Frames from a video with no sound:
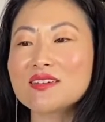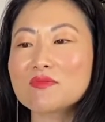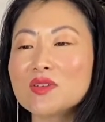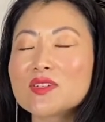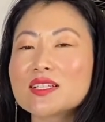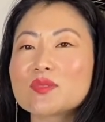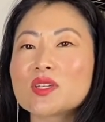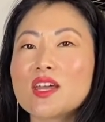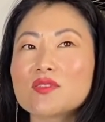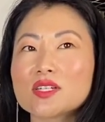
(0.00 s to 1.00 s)
Memphis has
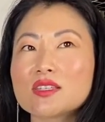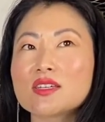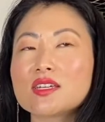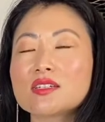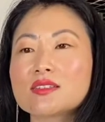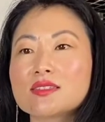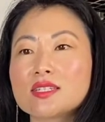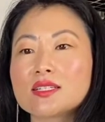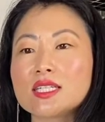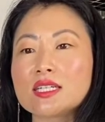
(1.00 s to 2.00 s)
been everything in
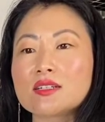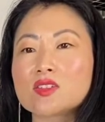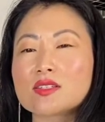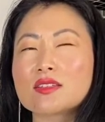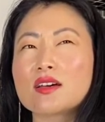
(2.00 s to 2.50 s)
instilling just,